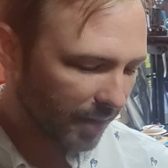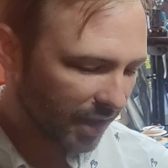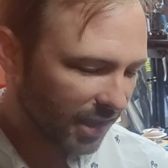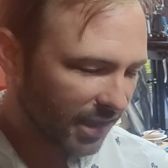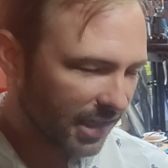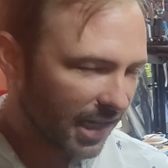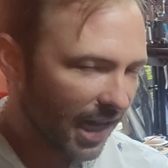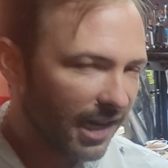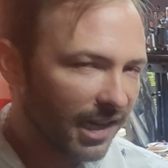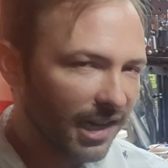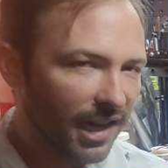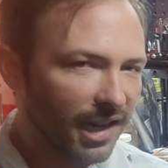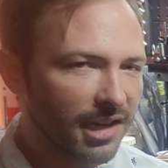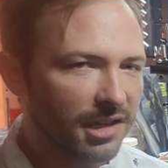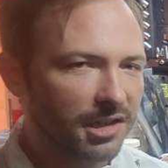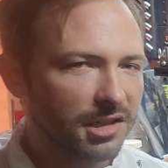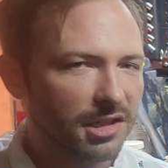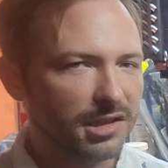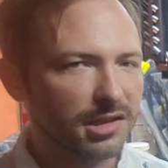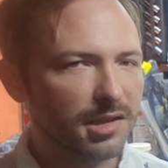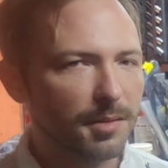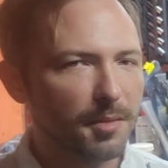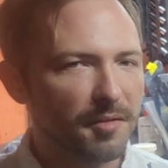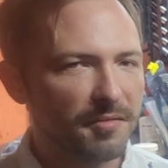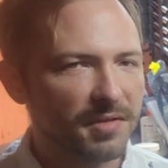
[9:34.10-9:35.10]
extent into
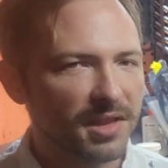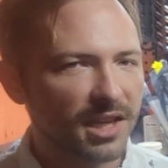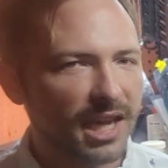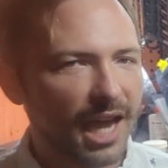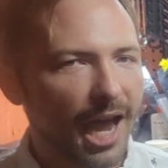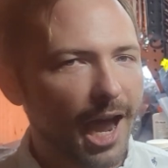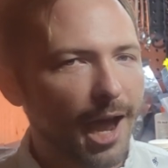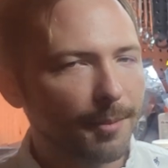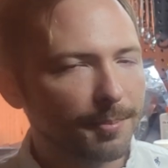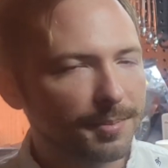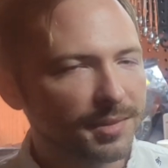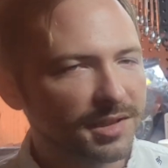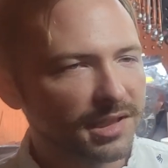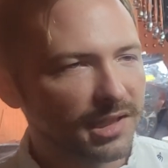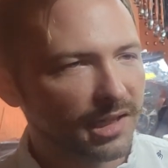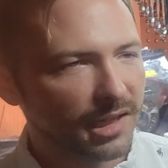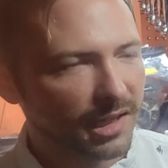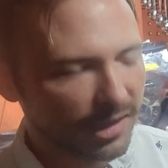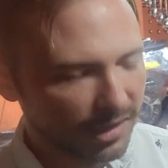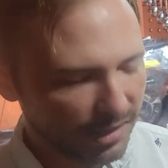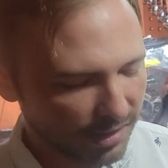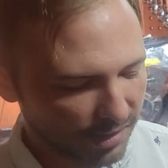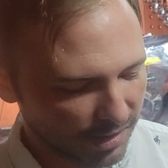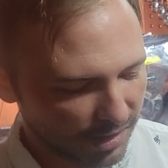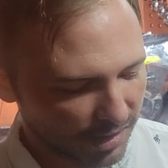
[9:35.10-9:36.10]
some of the gaps
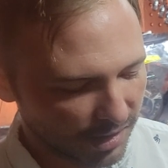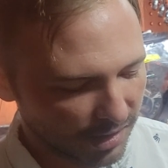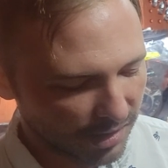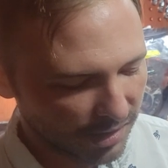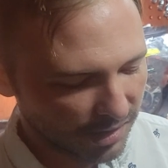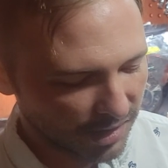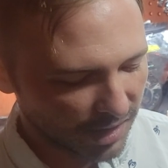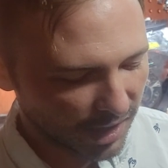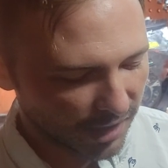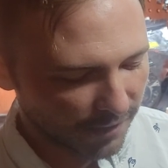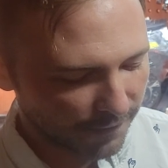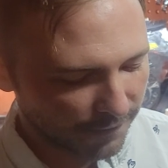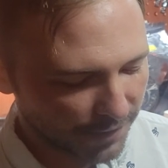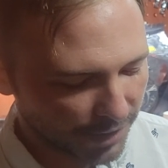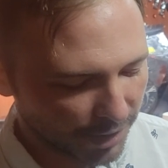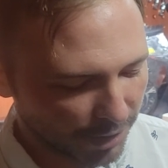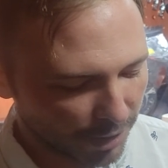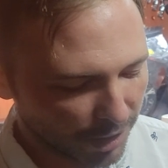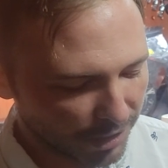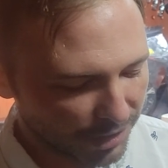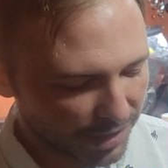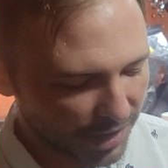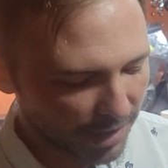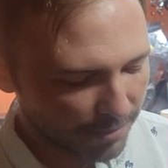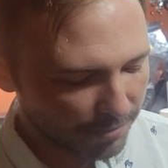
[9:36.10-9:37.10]
in the infill
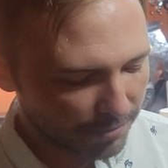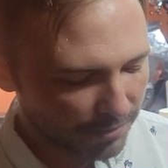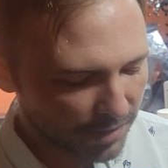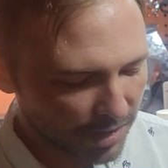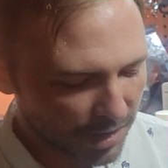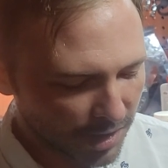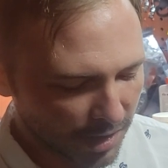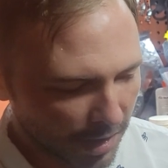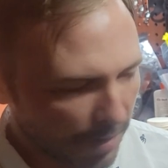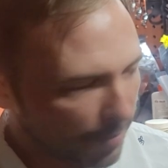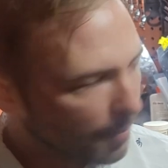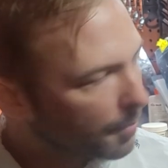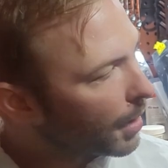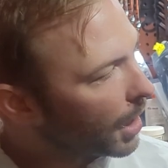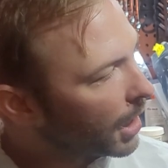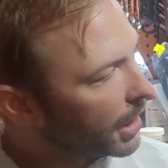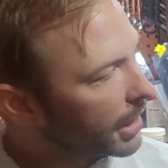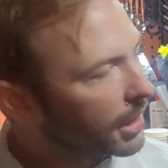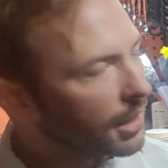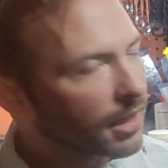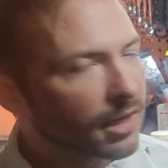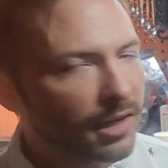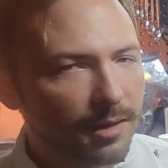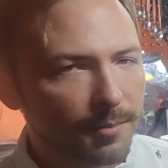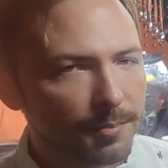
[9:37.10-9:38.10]
on them.
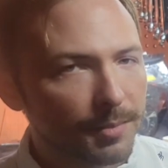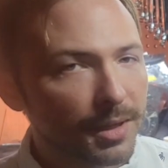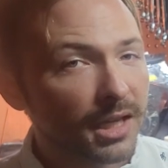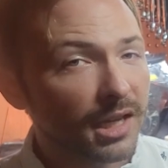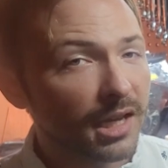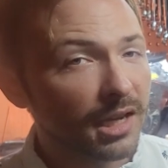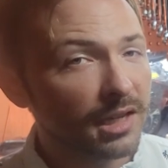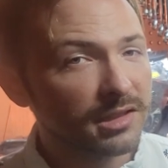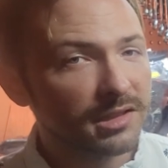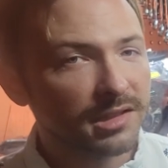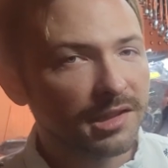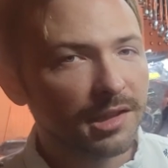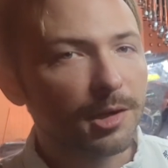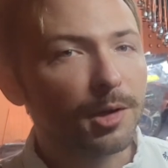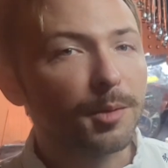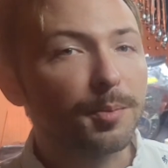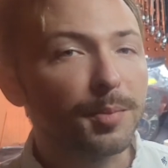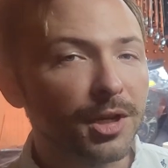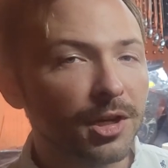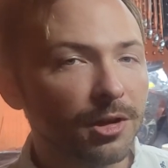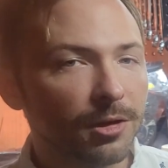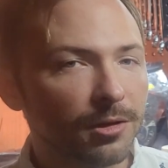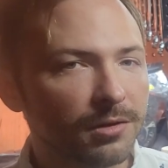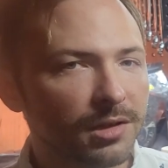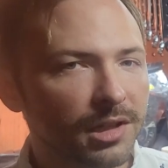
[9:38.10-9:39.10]
But because they're
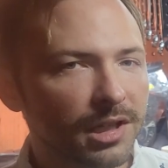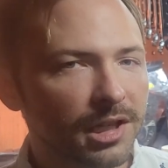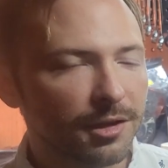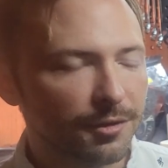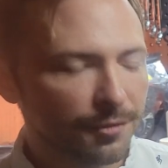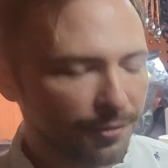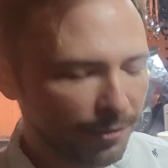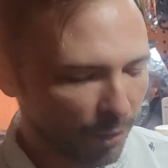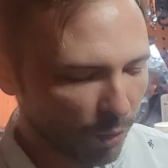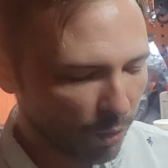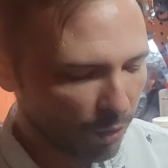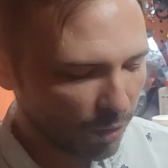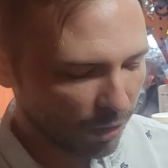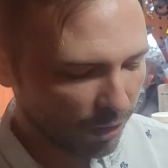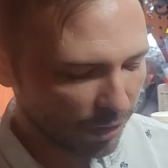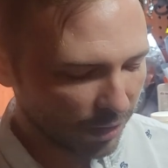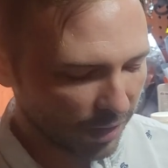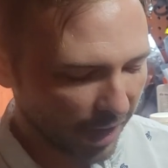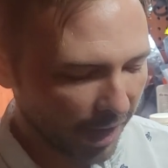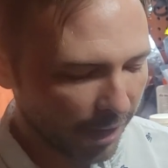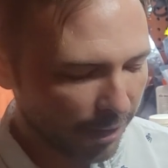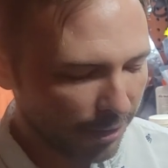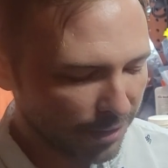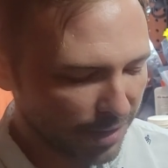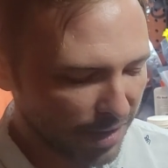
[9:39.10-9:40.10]
purely for
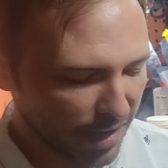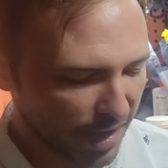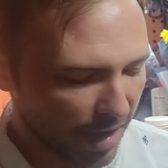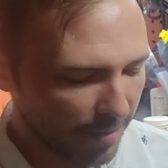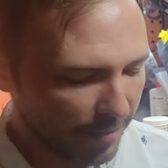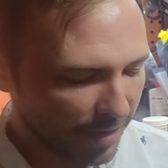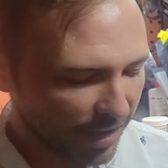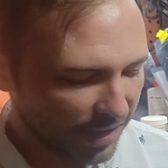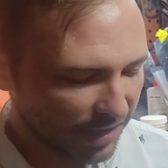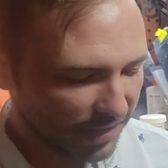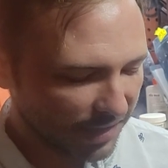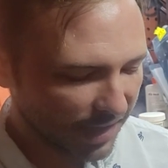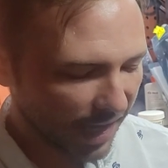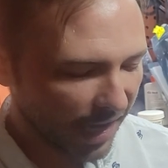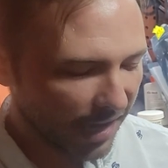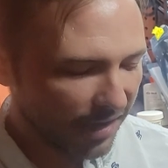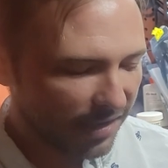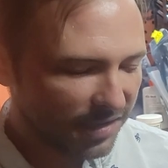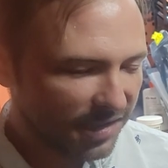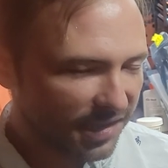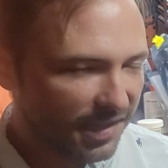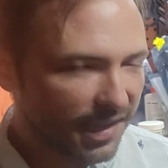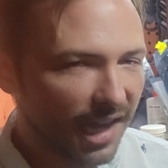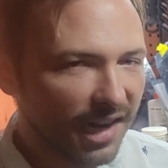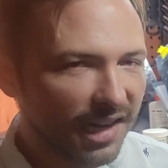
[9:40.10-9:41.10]
aerodynamics and
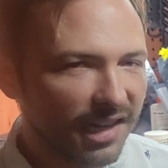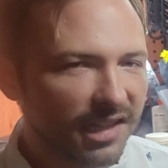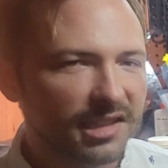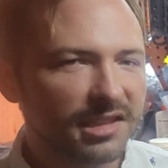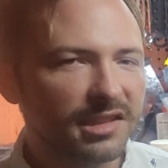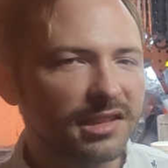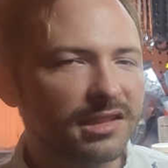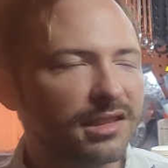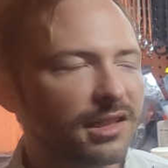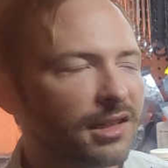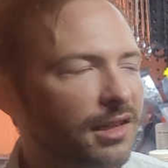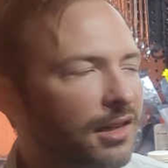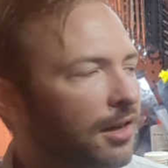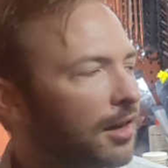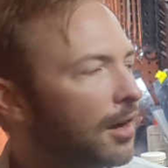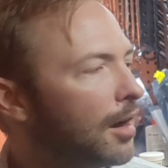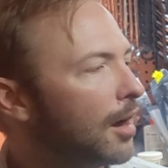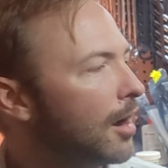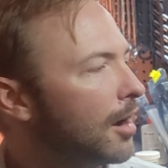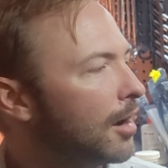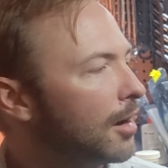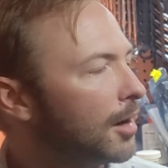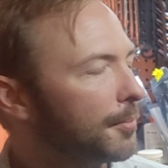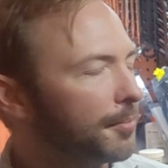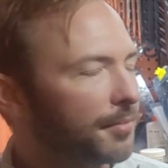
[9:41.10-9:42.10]
aesthetics,
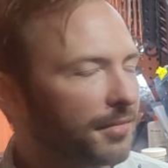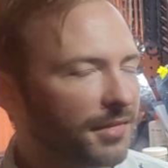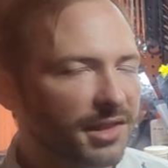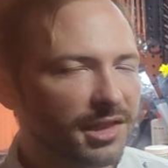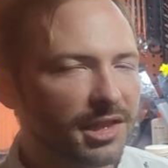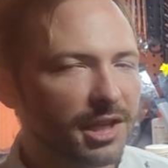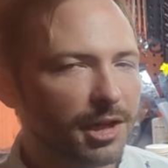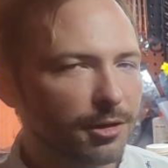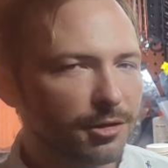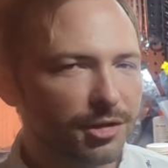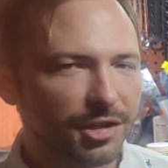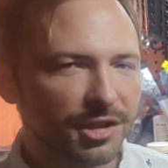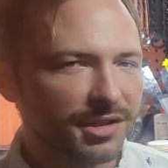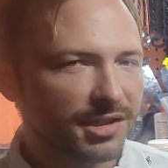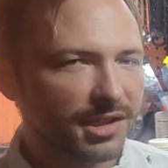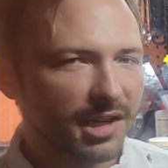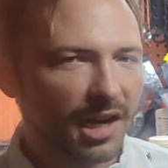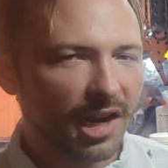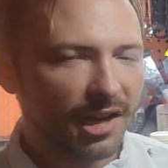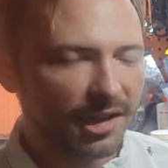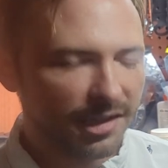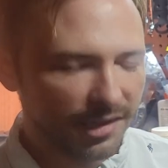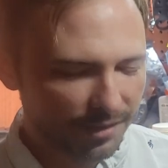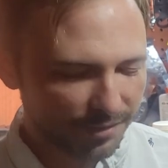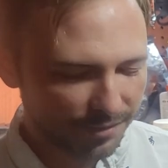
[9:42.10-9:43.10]
they're just
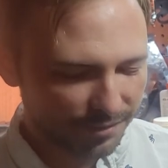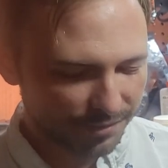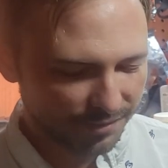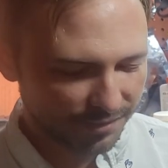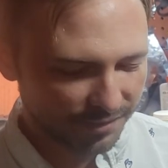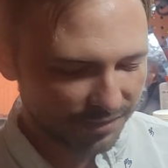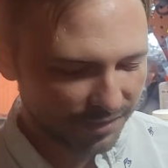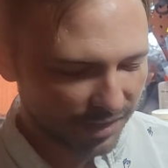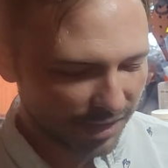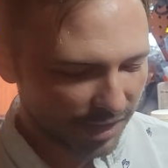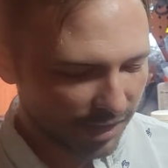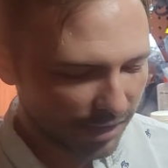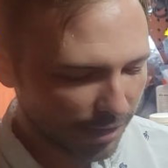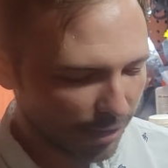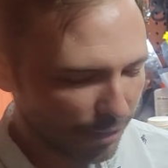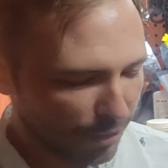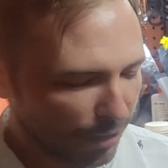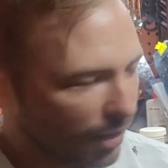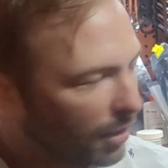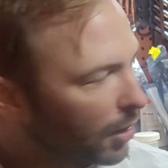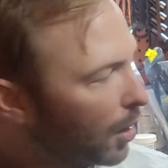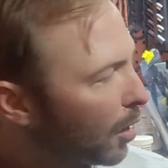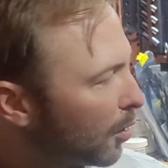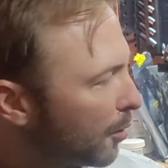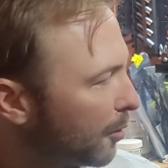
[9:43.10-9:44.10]
kind of, you know,
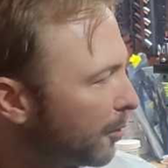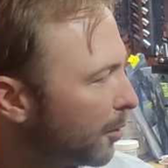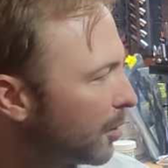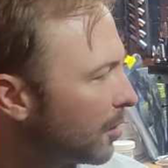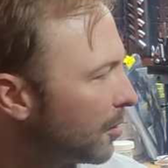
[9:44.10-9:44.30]
along for